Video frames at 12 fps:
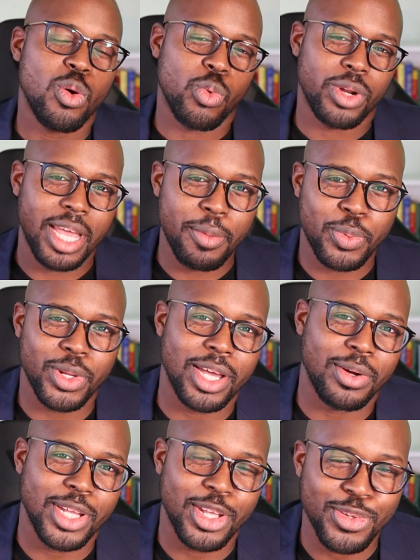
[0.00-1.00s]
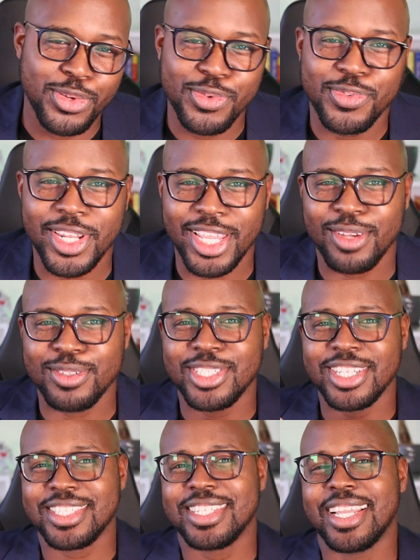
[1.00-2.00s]
when I put out a new video
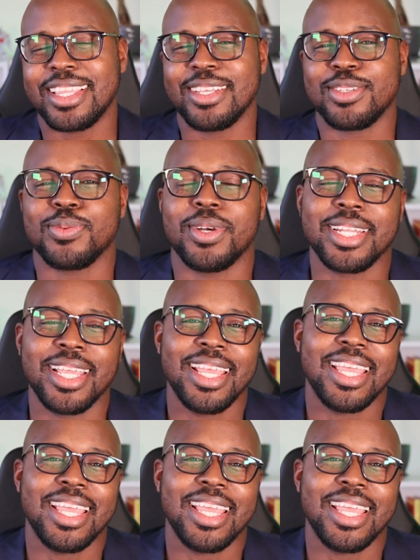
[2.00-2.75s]
just like this one